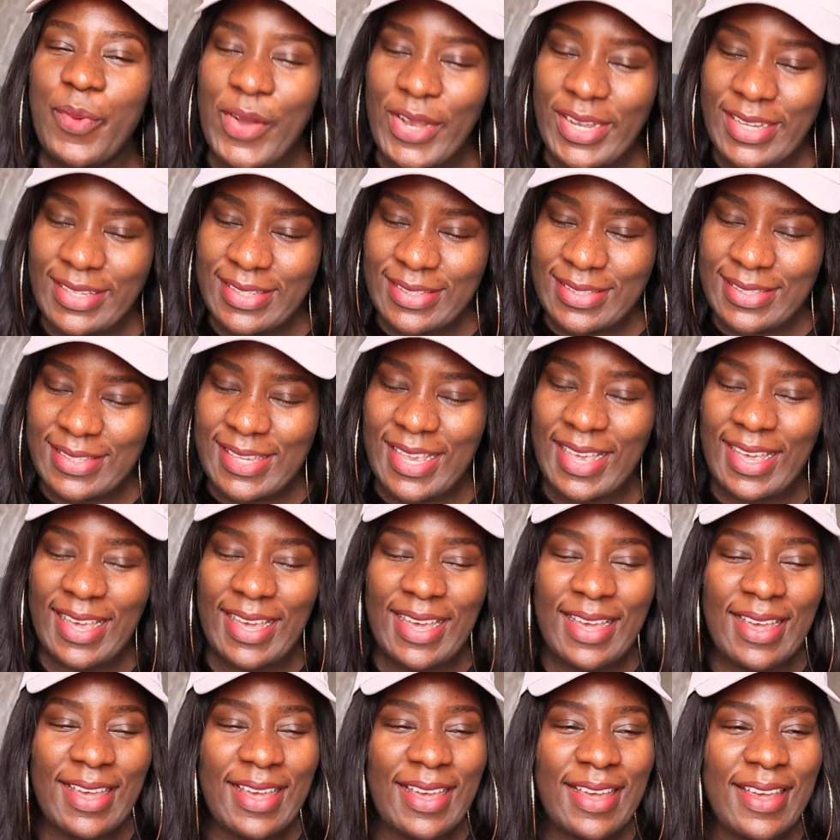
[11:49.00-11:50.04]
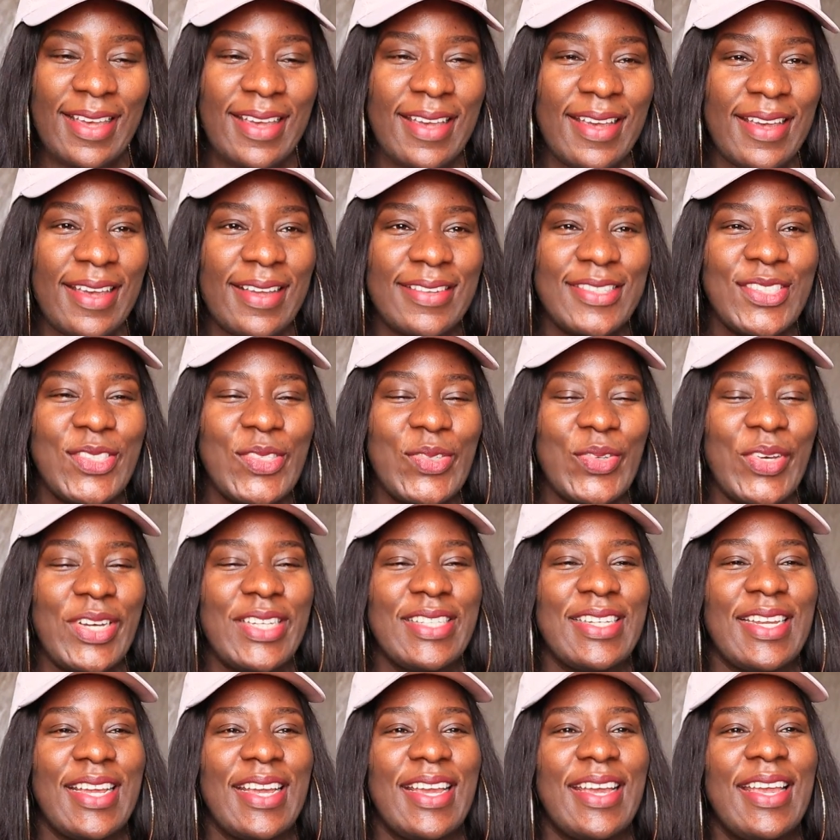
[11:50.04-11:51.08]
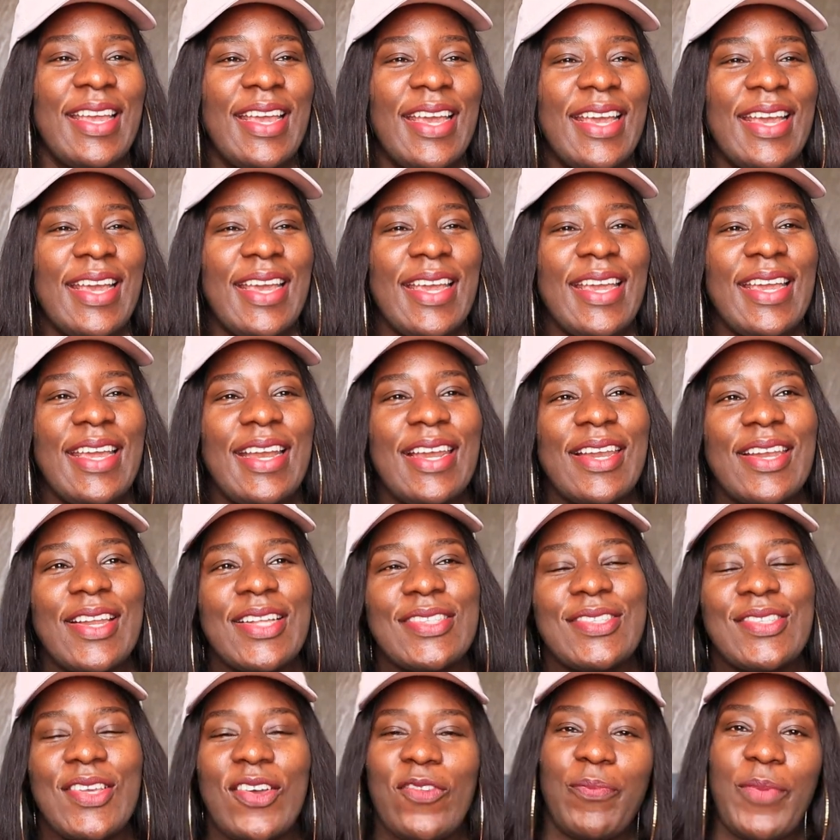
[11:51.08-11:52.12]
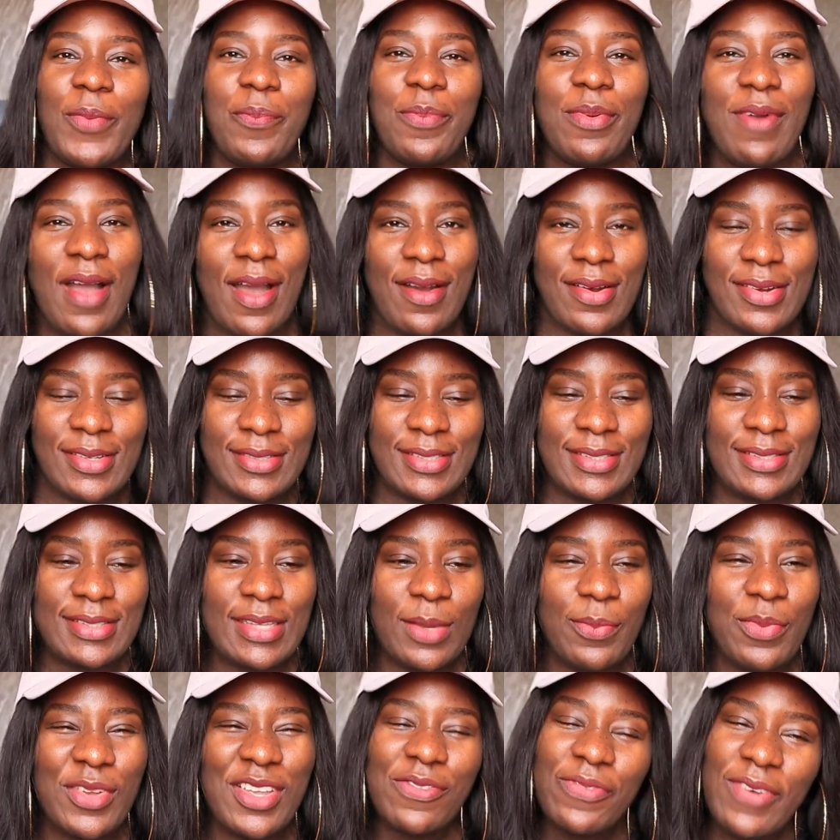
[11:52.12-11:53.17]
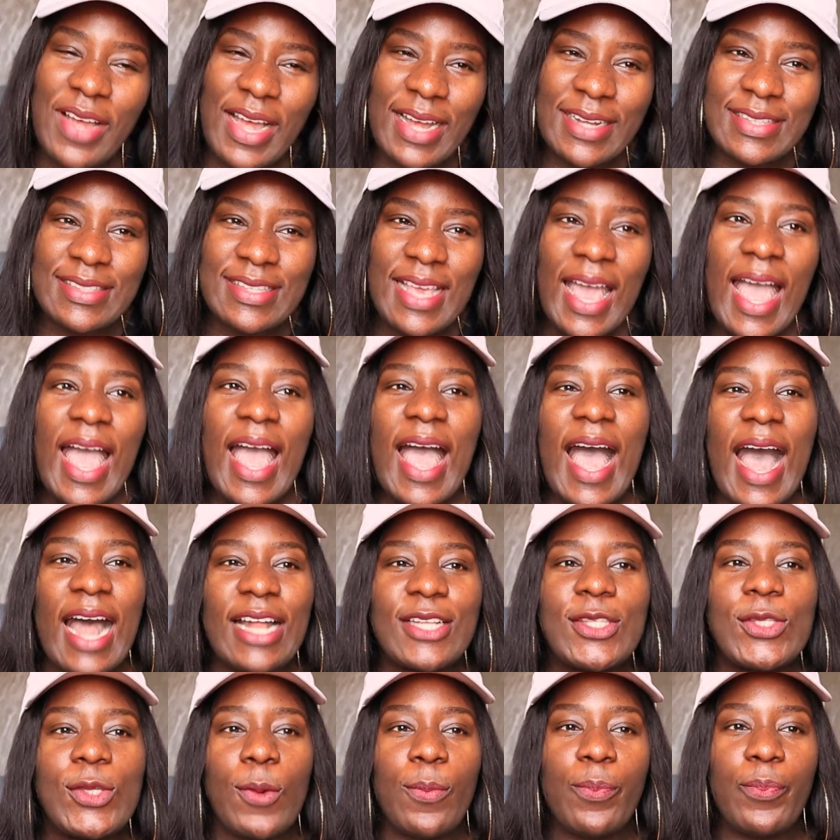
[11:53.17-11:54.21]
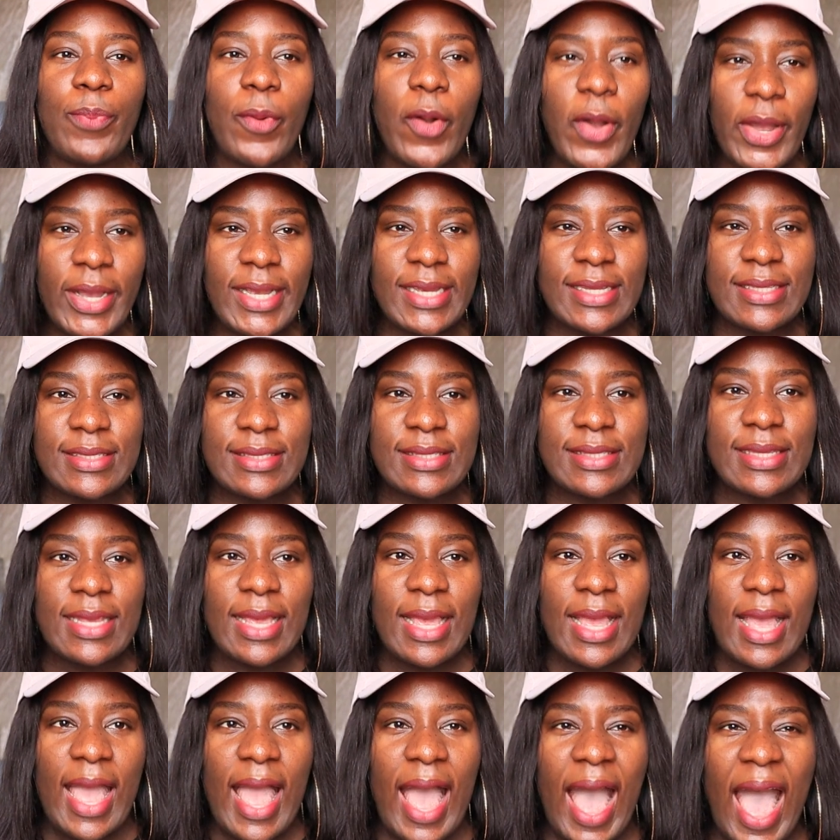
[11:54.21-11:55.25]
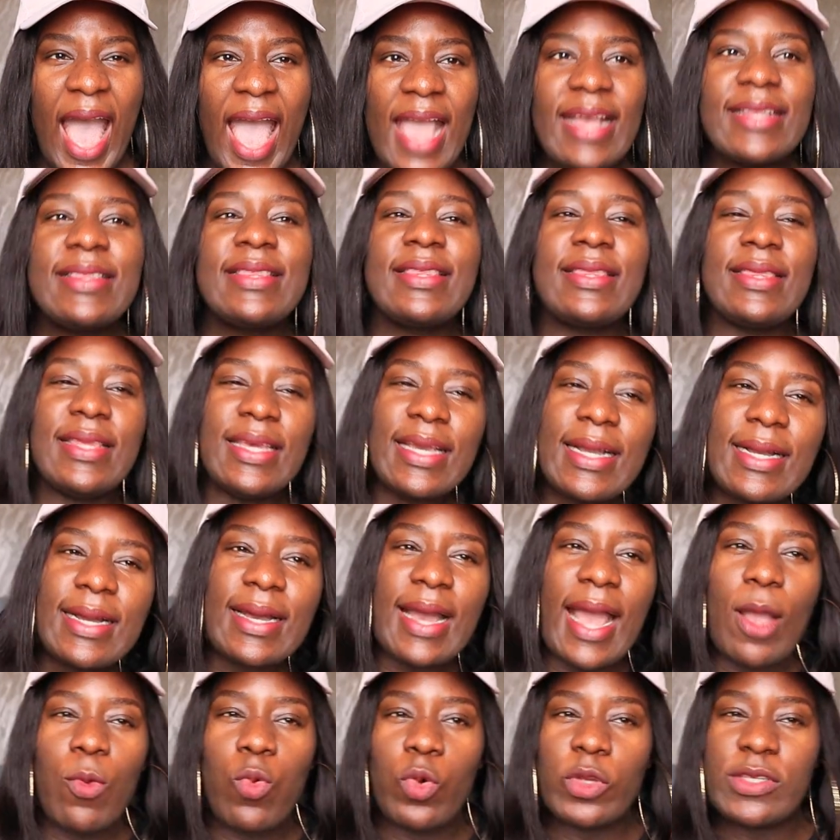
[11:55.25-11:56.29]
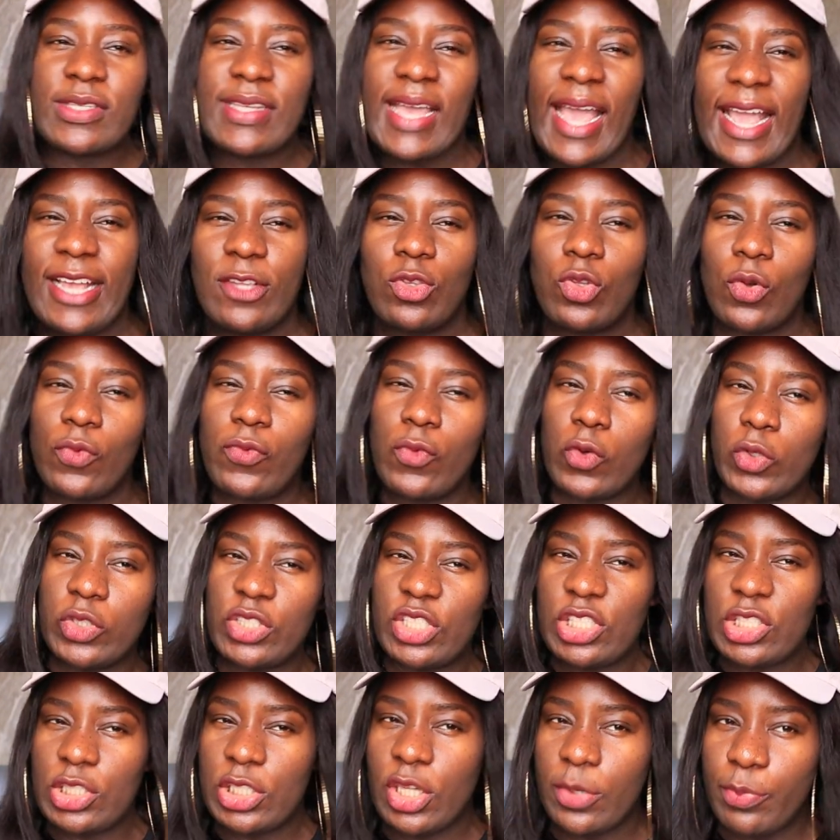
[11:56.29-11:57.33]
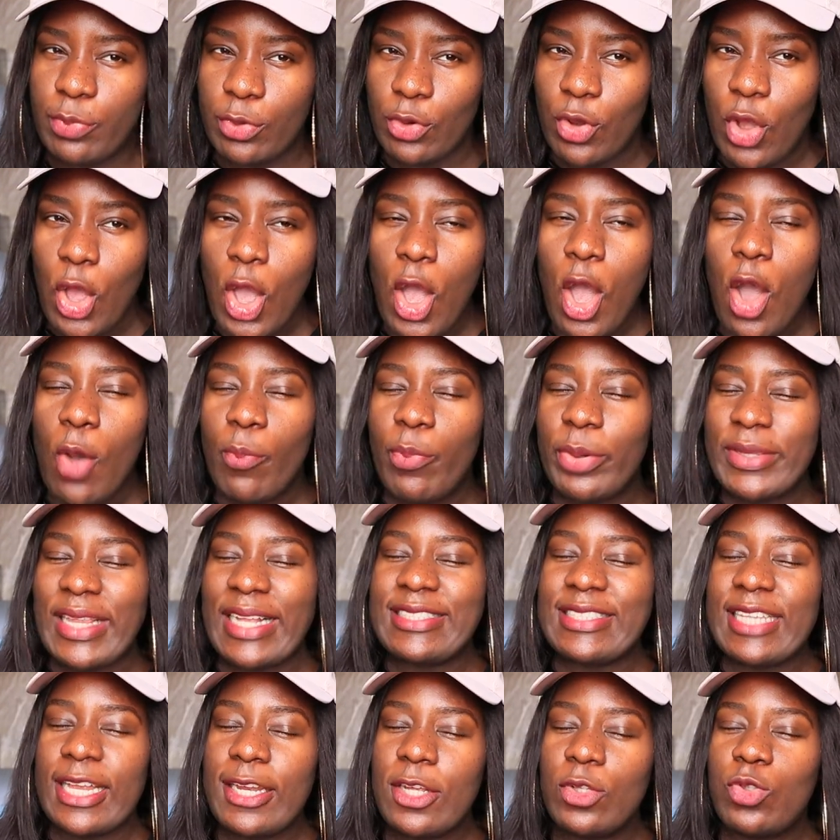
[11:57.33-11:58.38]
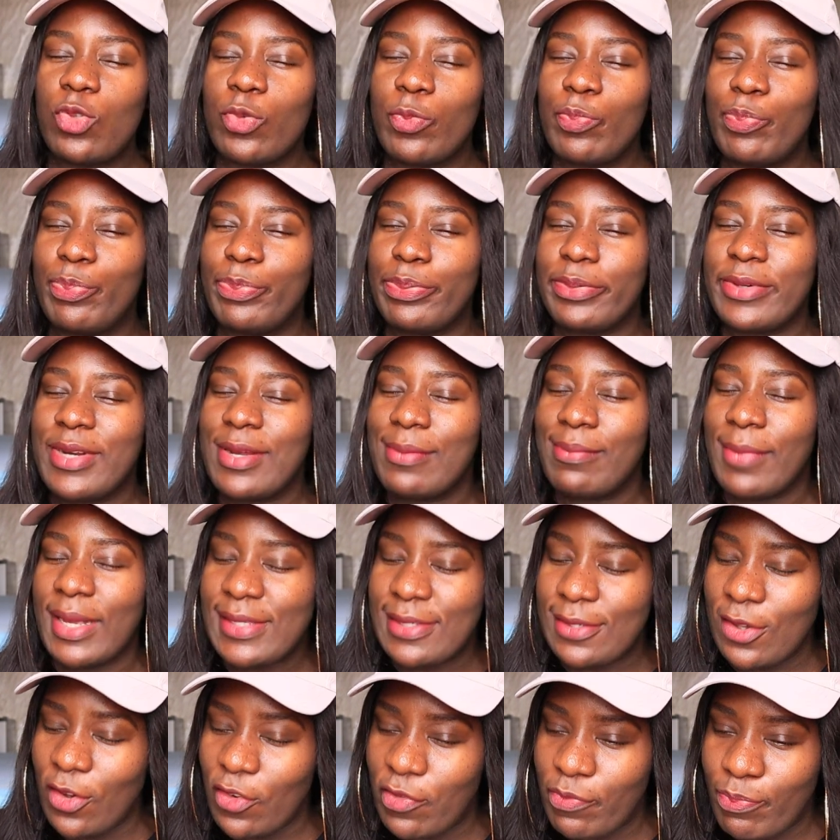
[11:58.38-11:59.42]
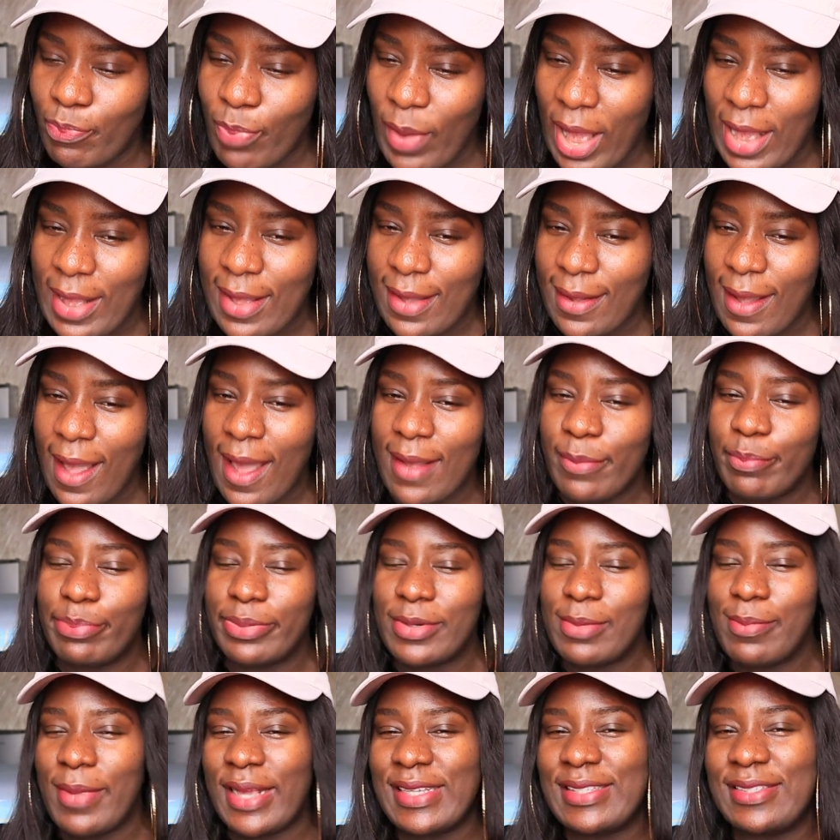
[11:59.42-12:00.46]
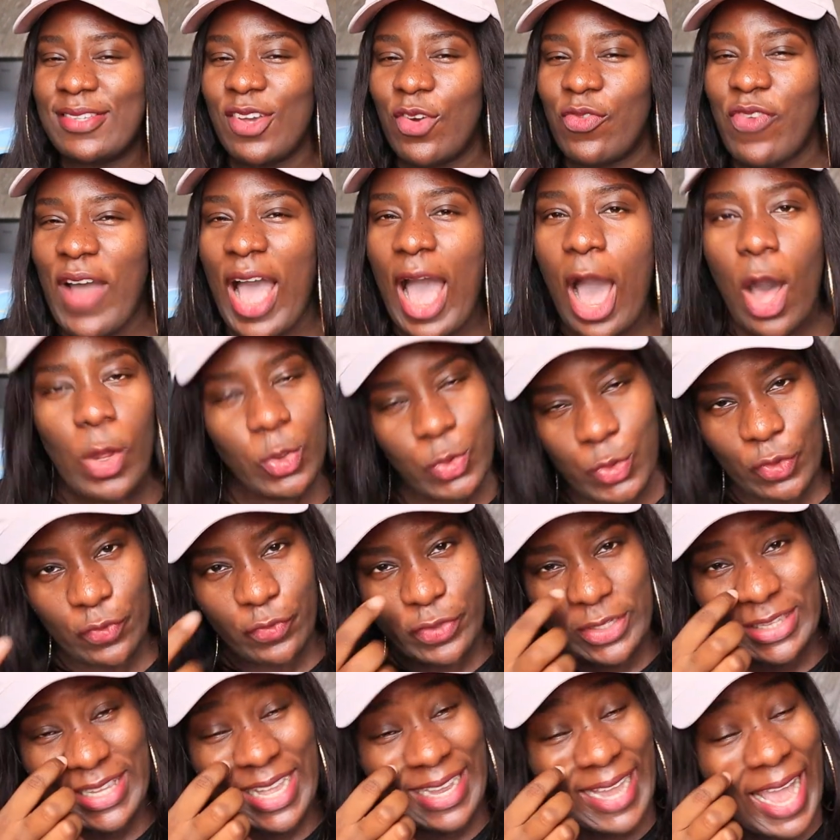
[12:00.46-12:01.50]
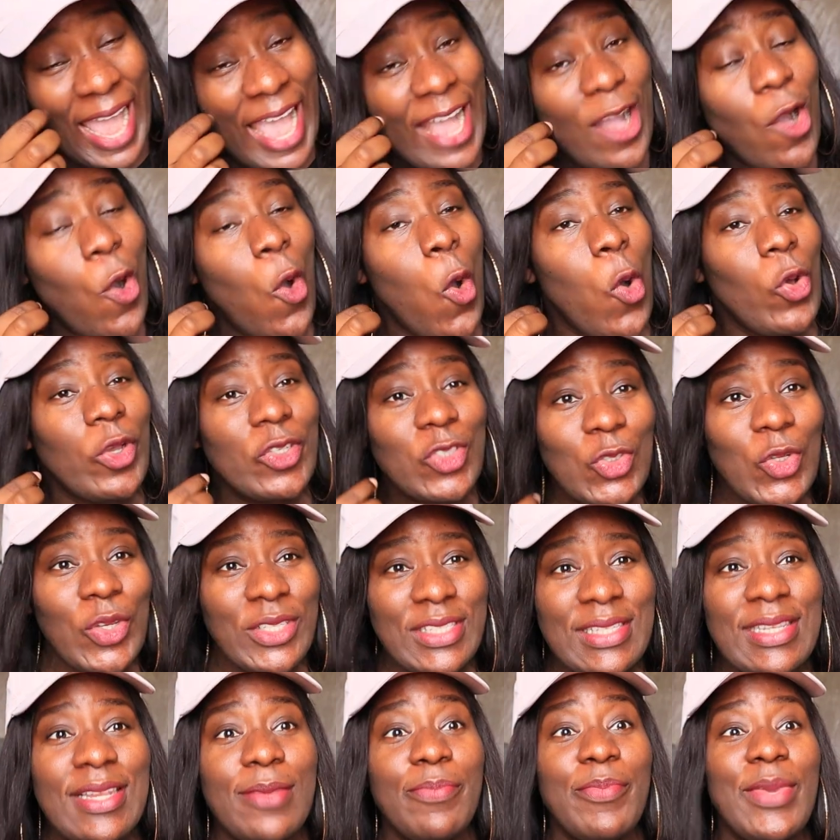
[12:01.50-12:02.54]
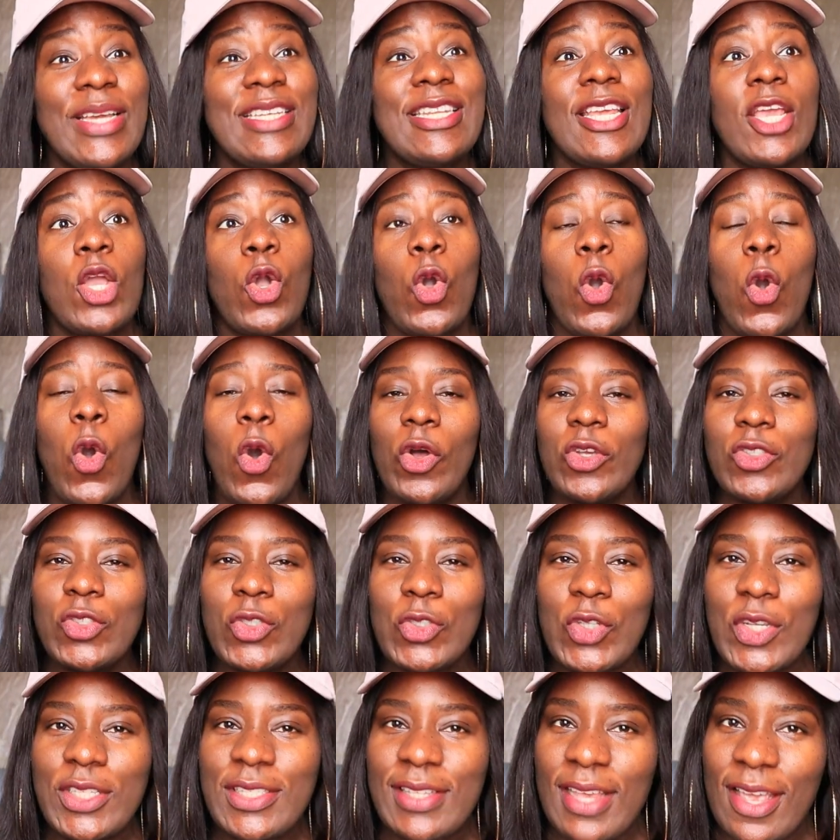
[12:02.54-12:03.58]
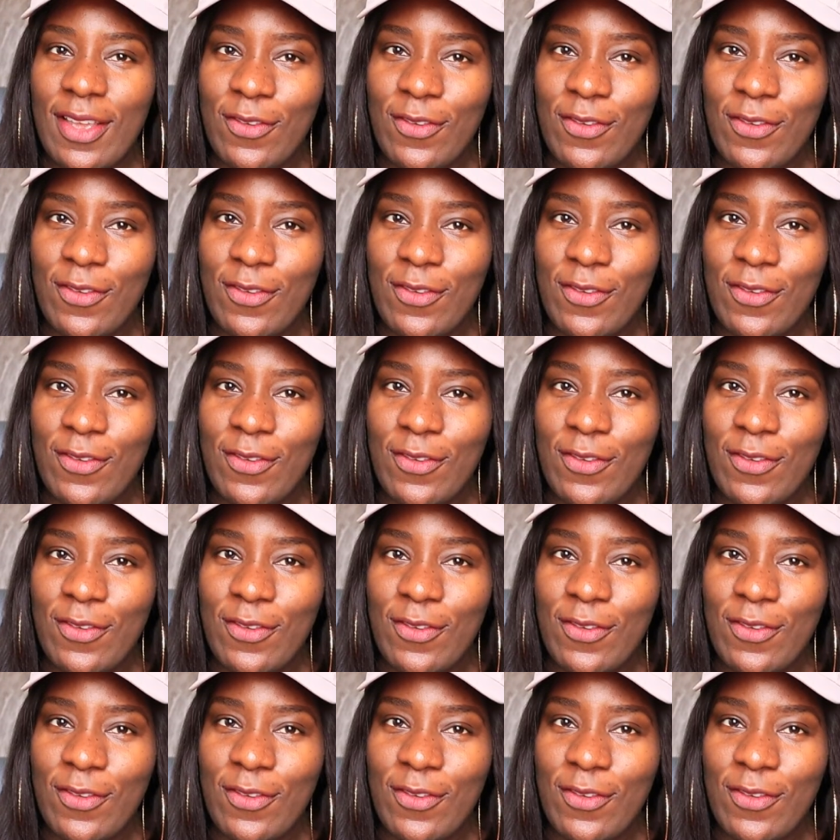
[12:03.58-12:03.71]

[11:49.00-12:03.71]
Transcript: point, this one, a lot of people are on this table. In fact, at some point, I think I was kind of on this table, but I decided to bring myself back and bring myself out of it. Like, I consciously made a conscious